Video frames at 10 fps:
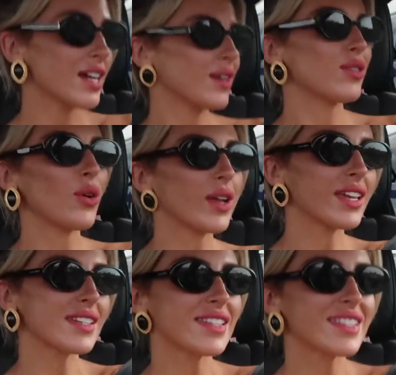I'm going
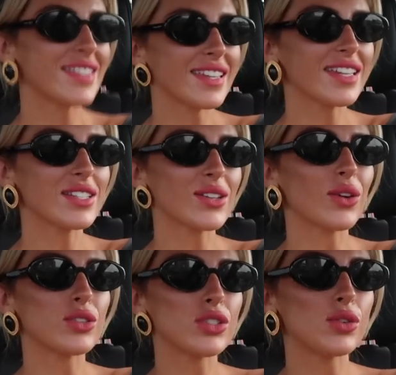into the city to
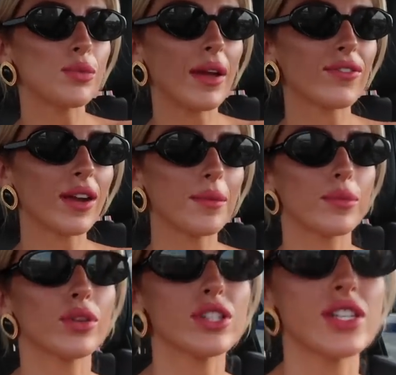go to my friend
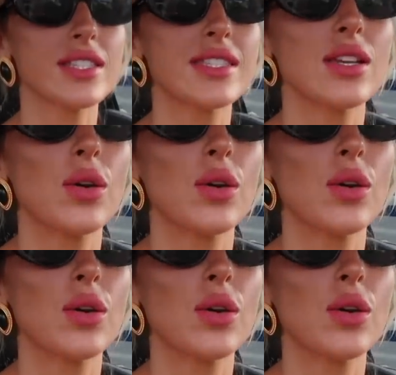Bridget's